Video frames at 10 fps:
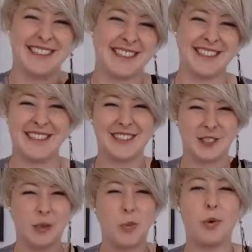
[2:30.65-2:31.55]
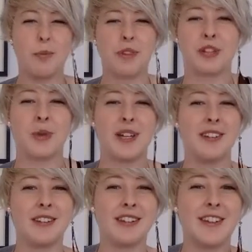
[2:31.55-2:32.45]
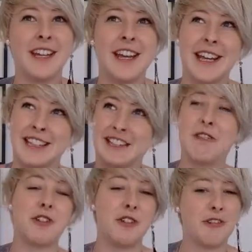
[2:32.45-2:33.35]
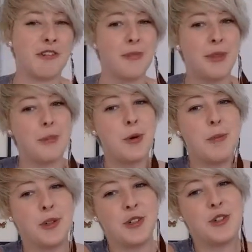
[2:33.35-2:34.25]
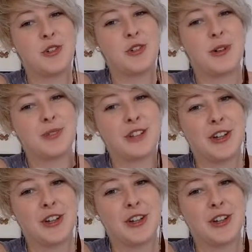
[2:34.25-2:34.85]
and there's just a warmth to it that is different from the more modern drums.